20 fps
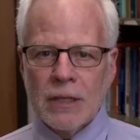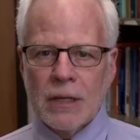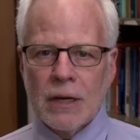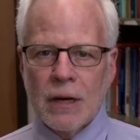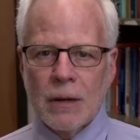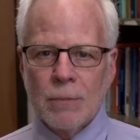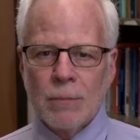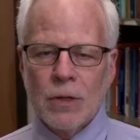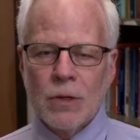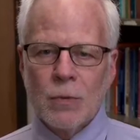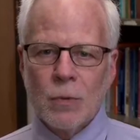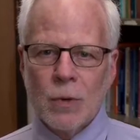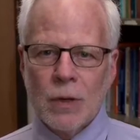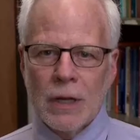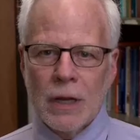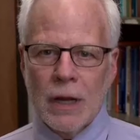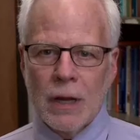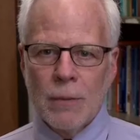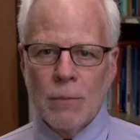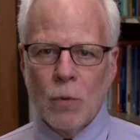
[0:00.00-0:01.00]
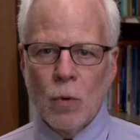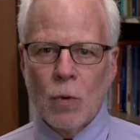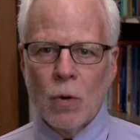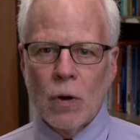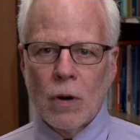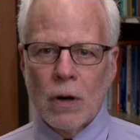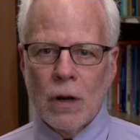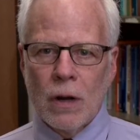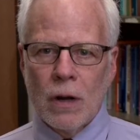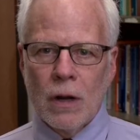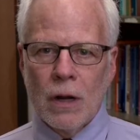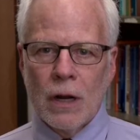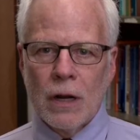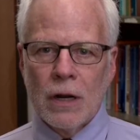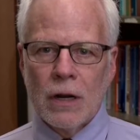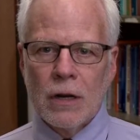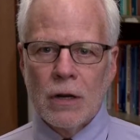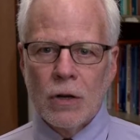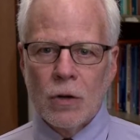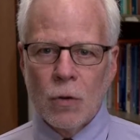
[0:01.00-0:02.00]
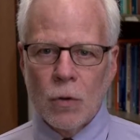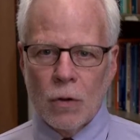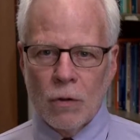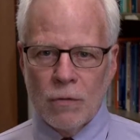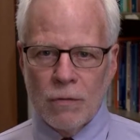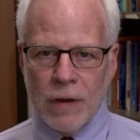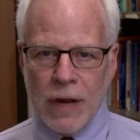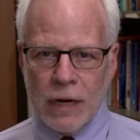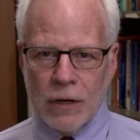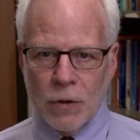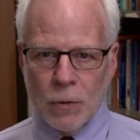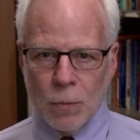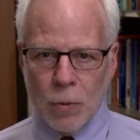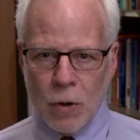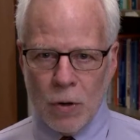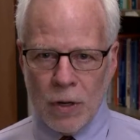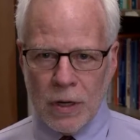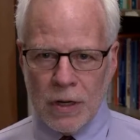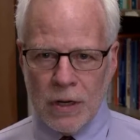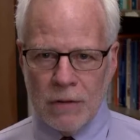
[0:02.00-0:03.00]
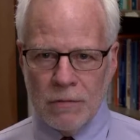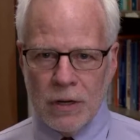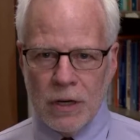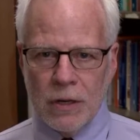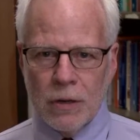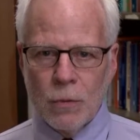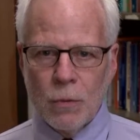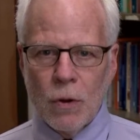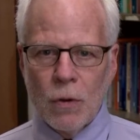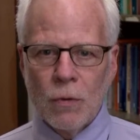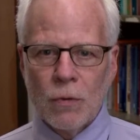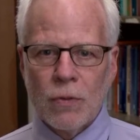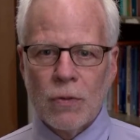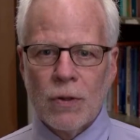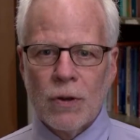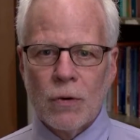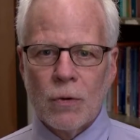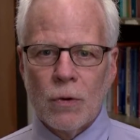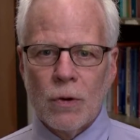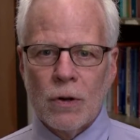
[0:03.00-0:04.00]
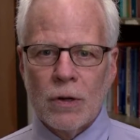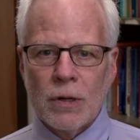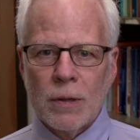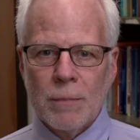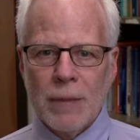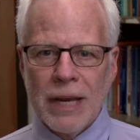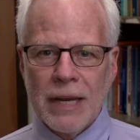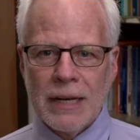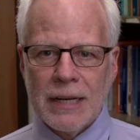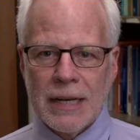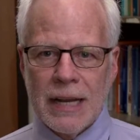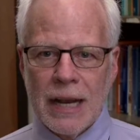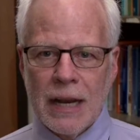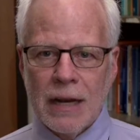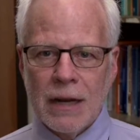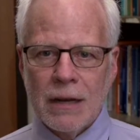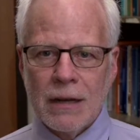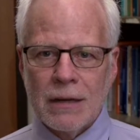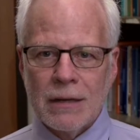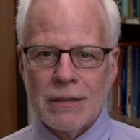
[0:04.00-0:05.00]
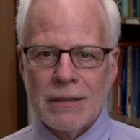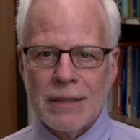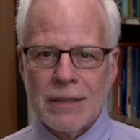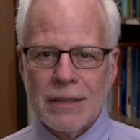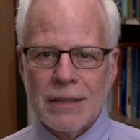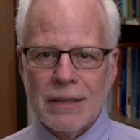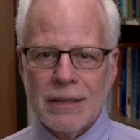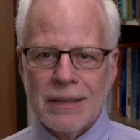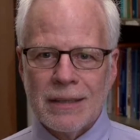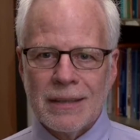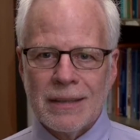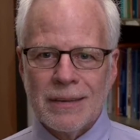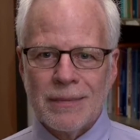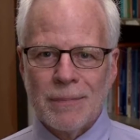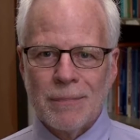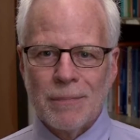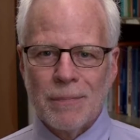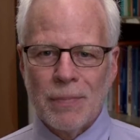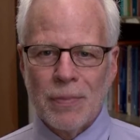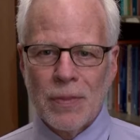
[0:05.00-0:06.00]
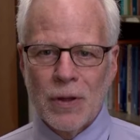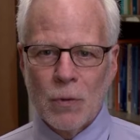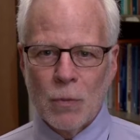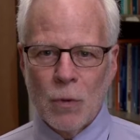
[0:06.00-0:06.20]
to come to rely more on total factor productivity growth in order to maintain the